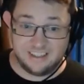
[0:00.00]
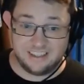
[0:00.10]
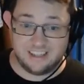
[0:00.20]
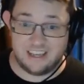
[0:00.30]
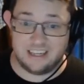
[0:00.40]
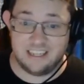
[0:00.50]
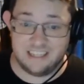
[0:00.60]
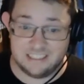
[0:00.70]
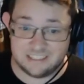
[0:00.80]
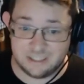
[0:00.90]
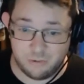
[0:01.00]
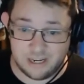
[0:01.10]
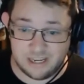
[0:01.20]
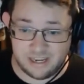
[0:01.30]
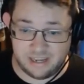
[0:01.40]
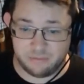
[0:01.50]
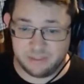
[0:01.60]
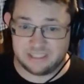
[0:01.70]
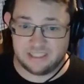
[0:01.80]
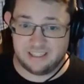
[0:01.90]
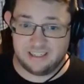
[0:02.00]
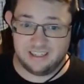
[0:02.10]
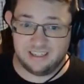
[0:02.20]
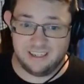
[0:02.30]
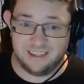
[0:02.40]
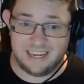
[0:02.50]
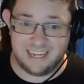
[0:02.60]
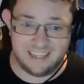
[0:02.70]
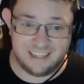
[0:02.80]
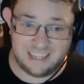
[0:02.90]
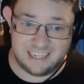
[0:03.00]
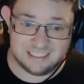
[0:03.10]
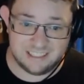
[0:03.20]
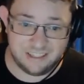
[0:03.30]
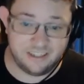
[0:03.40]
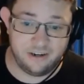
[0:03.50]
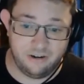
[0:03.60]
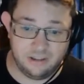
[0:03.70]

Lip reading: And then there's Hawaii, which, like Alaska, only